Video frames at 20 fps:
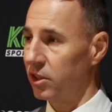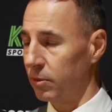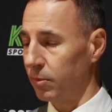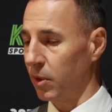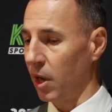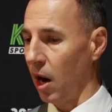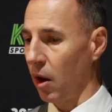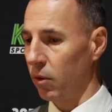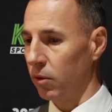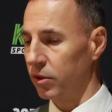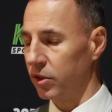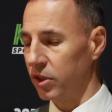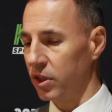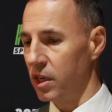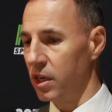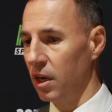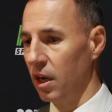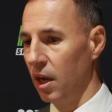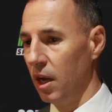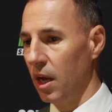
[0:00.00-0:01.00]
some
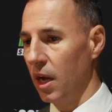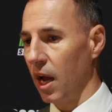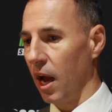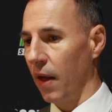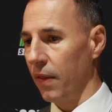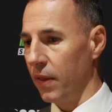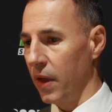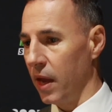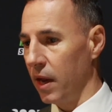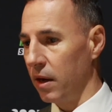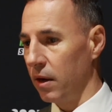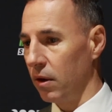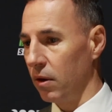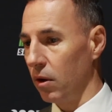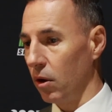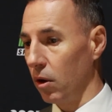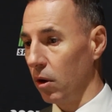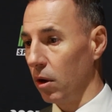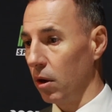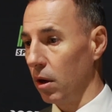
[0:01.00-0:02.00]
currency, and then
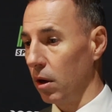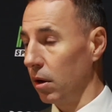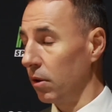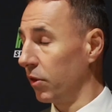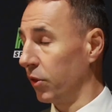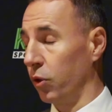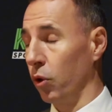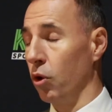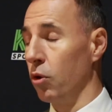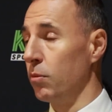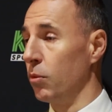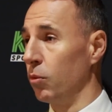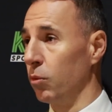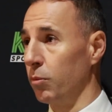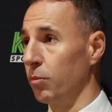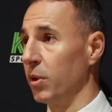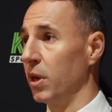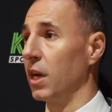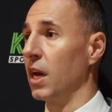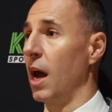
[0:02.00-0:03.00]
Thurman
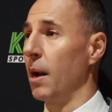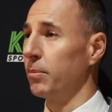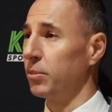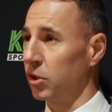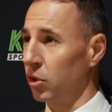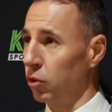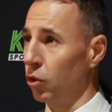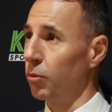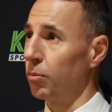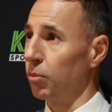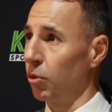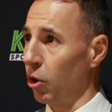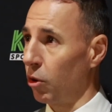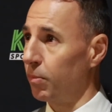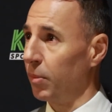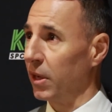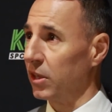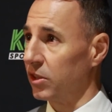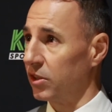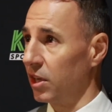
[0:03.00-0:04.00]
would be an absolute
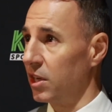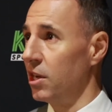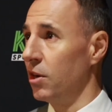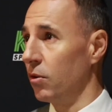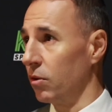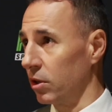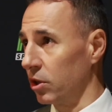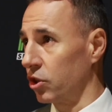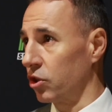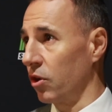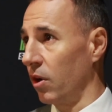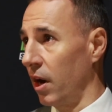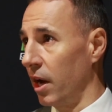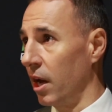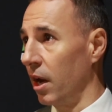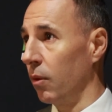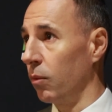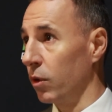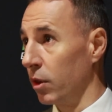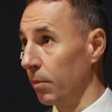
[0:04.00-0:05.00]
blockbuster here in
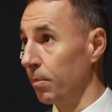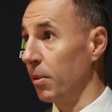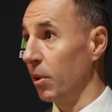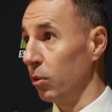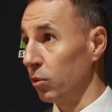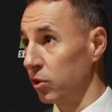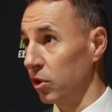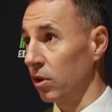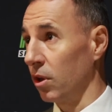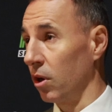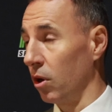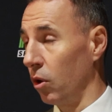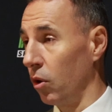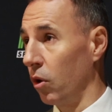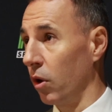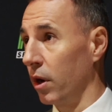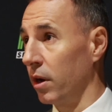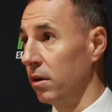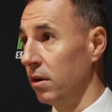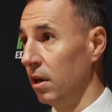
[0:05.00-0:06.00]
Australia with a belt on the
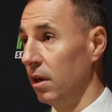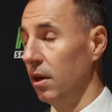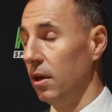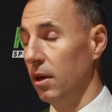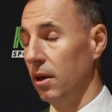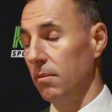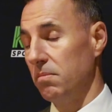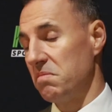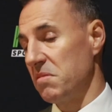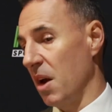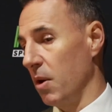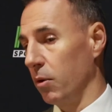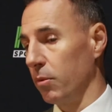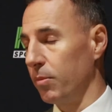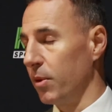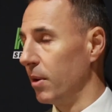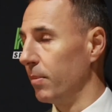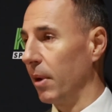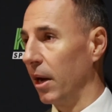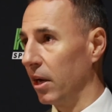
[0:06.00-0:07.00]
line. That
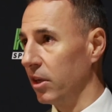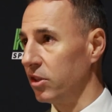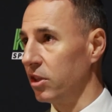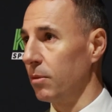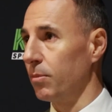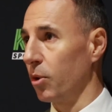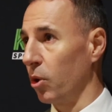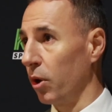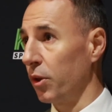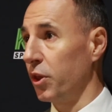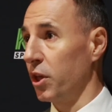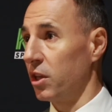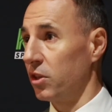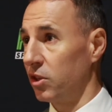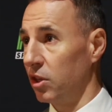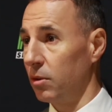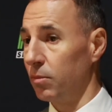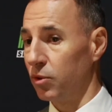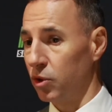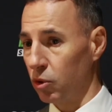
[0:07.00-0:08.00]
would be amazing. But I think
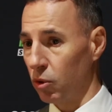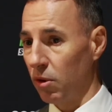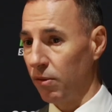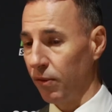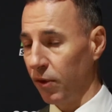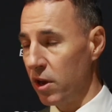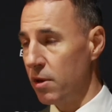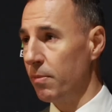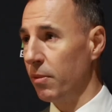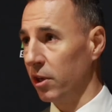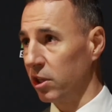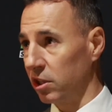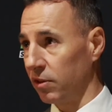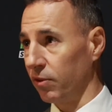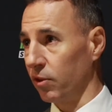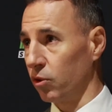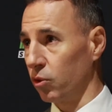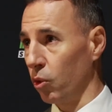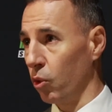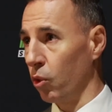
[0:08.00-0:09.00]
Tim Tszyu, if he beats
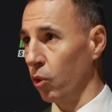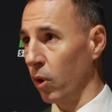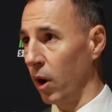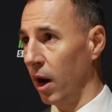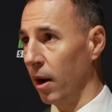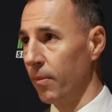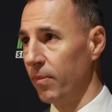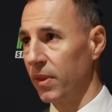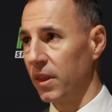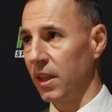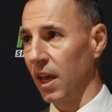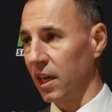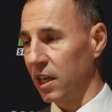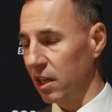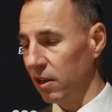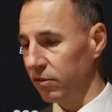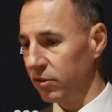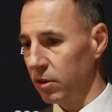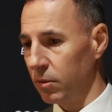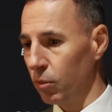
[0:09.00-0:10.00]
Fundora, that
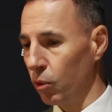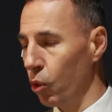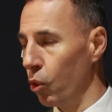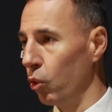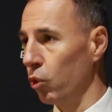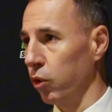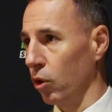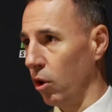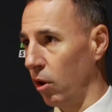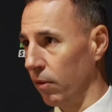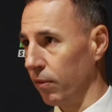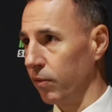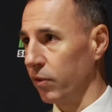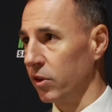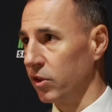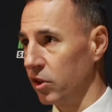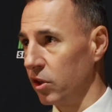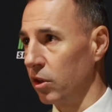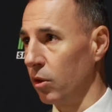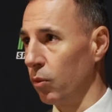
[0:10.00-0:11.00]
gives him all the
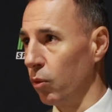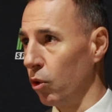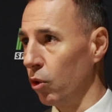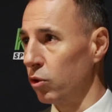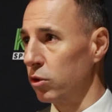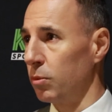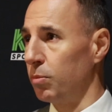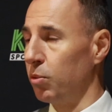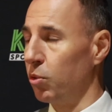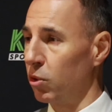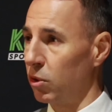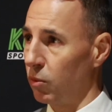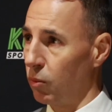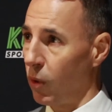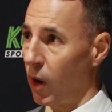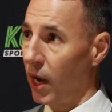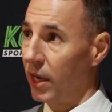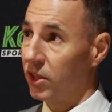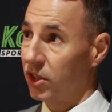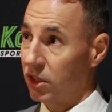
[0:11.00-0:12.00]
confidence in the world to put
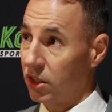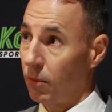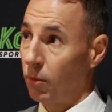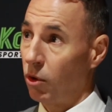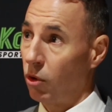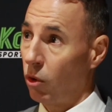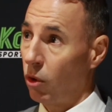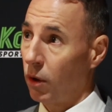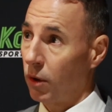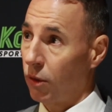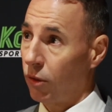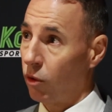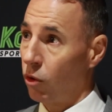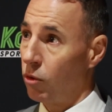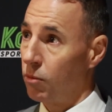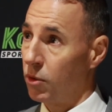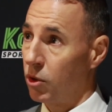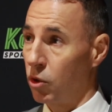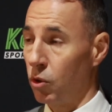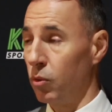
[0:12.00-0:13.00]
away someone like
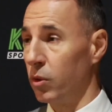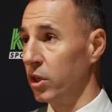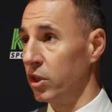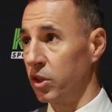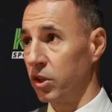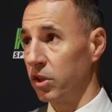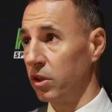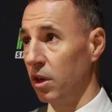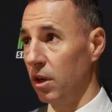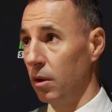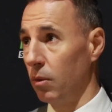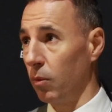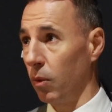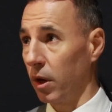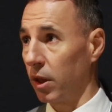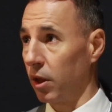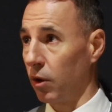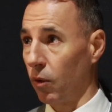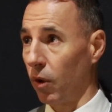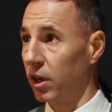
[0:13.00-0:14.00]
Thurman, who is
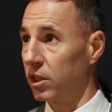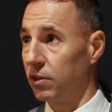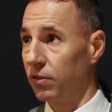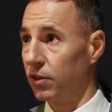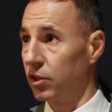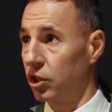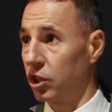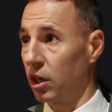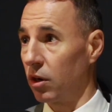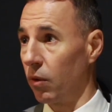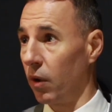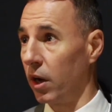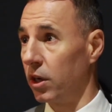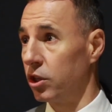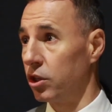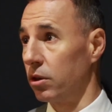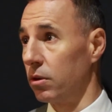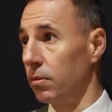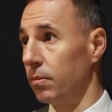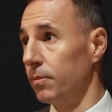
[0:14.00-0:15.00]
one of the greats of his
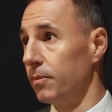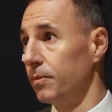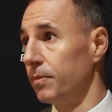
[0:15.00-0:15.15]
generation.